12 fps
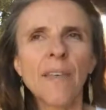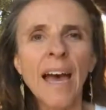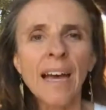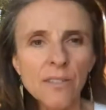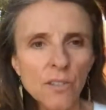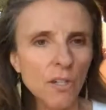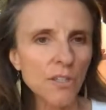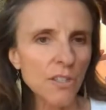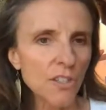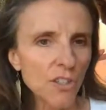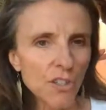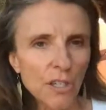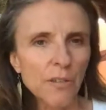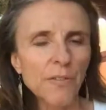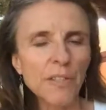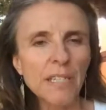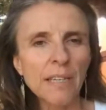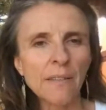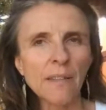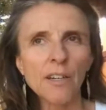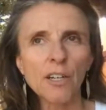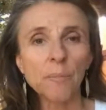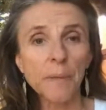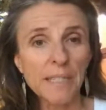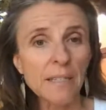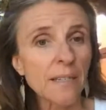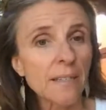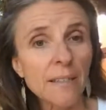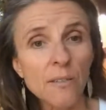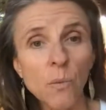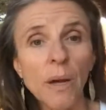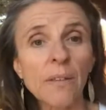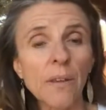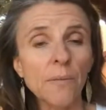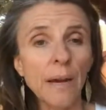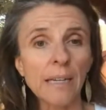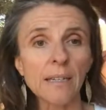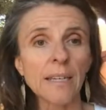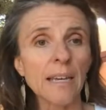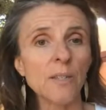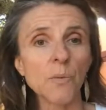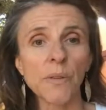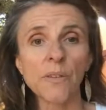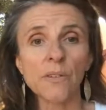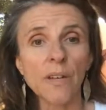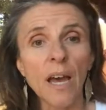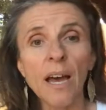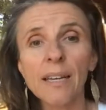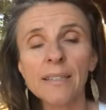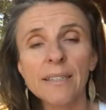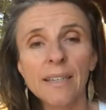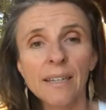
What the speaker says: starts to shift in their business as well. They recognize where they're not